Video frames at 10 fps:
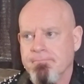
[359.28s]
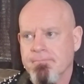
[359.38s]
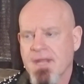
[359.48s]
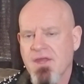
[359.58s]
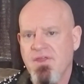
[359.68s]

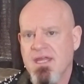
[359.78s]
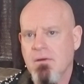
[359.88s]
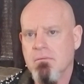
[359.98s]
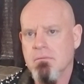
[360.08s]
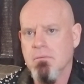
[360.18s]
Now you're
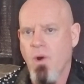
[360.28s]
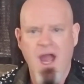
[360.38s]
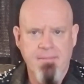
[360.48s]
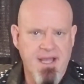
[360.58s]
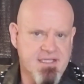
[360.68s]
thinking,
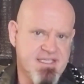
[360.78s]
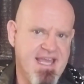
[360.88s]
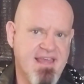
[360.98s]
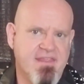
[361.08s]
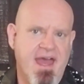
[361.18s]
why am I
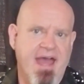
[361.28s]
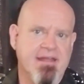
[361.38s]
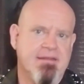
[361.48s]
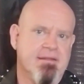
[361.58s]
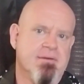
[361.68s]
saying
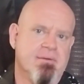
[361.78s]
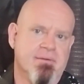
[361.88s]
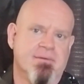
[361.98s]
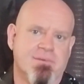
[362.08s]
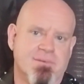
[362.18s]
that?
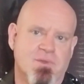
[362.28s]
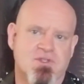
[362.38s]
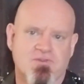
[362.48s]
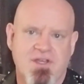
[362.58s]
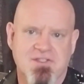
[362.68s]
What's
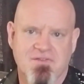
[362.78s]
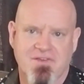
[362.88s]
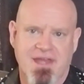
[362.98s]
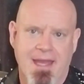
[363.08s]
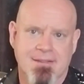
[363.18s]
the reason
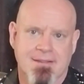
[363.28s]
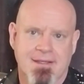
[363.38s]
for that?